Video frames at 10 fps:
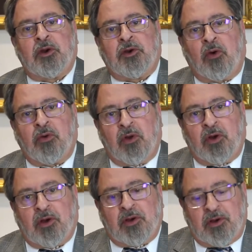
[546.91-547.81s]
Don't
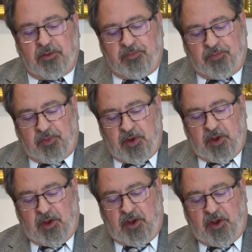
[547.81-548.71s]
look,
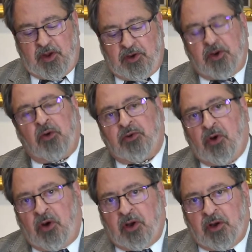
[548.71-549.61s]
don't
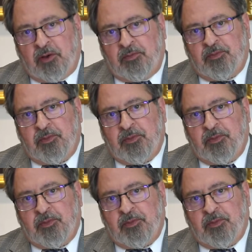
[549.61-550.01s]
talk.